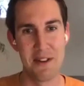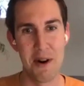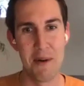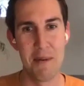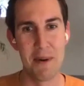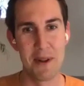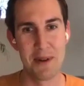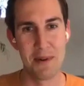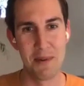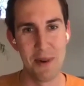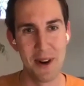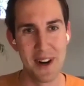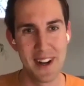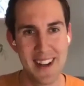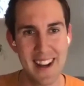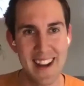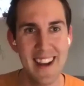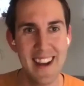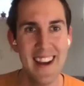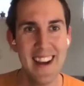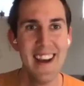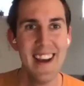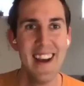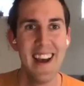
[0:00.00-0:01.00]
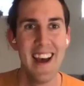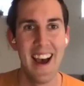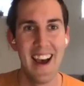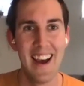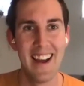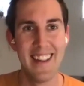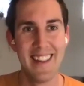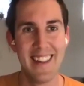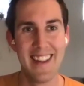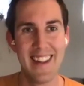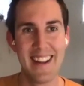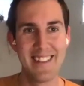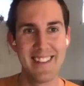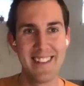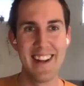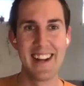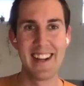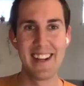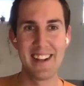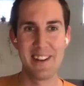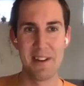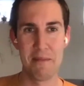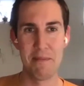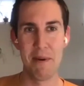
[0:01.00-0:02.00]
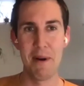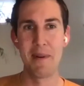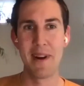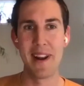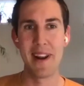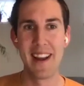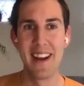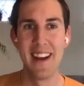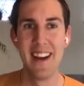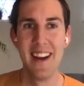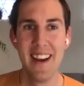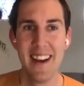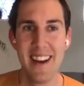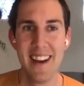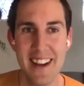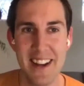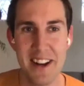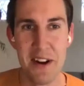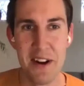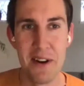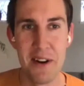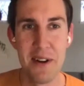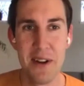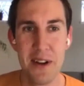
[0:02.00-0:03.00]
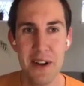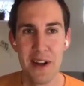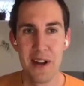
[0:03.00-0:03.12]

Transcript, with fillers: your robot to work, and that's like you're probably, you know,